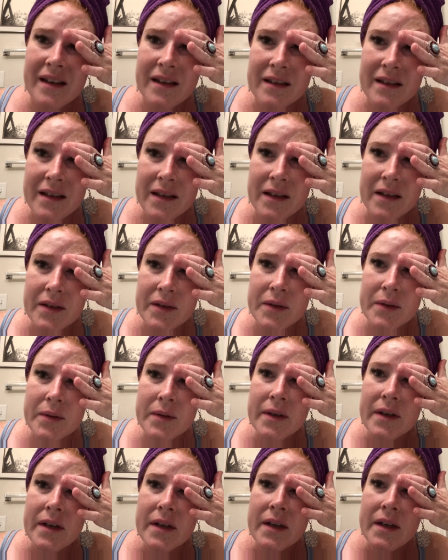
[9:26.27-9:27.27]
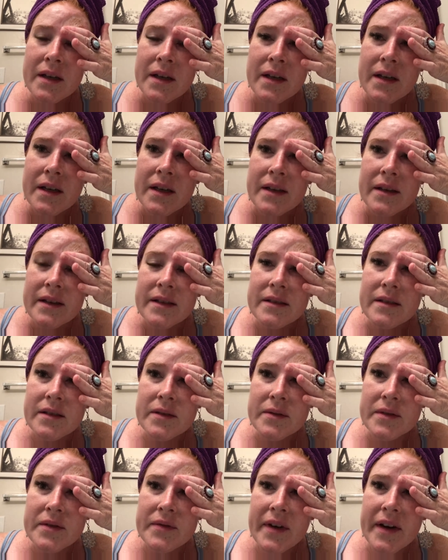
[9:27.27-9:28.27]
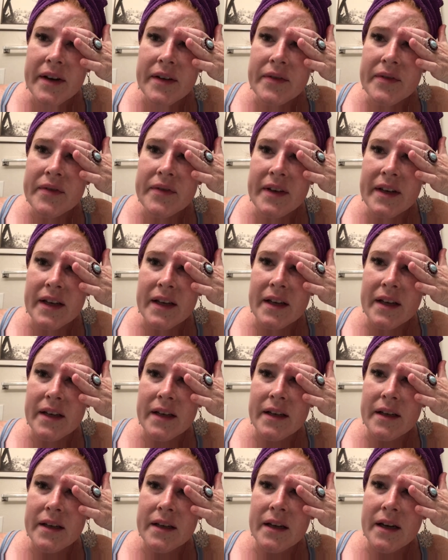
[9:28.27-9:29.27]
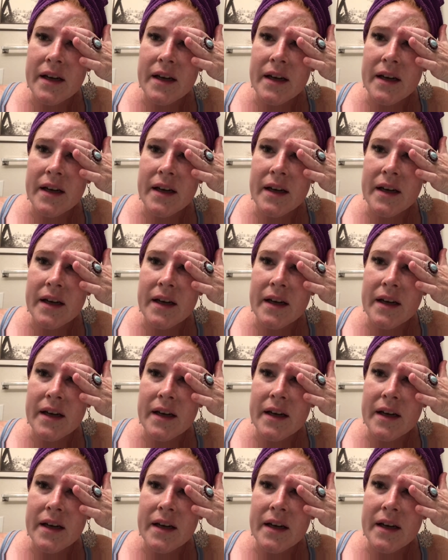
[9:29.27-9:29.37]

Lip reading: on the glue. This glue is very finicky.